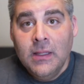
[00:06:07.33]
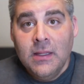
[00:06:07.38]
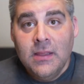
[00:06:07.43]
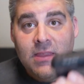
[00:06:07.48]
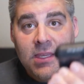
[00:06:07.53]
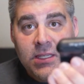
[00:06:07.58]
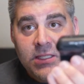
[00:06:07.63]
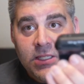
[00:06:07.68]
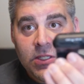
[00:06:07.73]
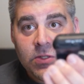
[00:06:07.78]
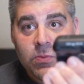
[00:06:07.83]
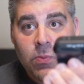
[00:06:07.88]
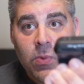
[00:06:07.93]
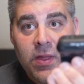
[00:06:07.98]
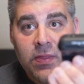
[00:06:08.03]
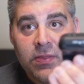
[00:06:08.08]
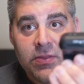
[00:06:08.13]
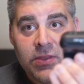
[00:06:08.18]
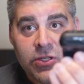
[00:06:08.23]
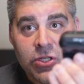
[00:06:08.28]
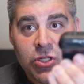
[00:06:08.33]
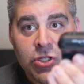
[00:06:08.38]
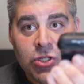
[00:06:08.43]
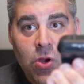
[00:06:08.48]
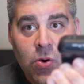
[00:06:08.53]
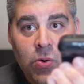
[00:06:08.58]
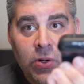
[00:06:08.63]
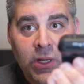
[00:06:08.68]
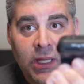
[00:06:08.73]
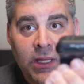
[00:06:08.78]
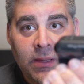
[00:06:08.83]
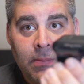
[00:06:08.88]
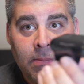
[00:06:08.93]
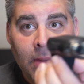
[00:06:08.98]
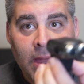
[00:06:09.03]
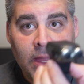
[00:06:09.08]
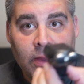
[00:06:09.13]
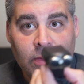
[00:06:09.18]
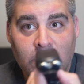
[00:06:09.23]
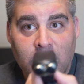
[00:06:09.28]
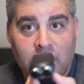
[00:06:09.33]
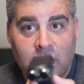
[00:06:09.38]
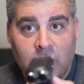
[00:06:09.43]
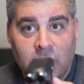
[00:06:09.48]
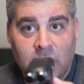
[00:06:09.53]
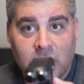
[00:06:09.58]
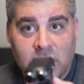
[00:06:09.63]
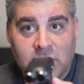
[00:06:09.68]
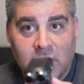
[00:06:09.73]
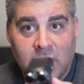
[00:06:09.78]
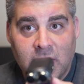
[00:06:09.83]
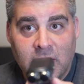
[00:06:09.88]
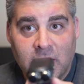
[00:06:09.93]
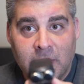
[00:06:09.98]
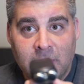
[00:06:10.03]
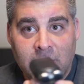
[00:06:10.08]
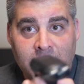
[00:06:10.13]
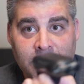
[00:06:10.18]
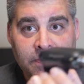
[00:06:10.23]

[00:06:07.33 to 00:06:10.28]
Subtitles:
This is what the Sony microphone looks like.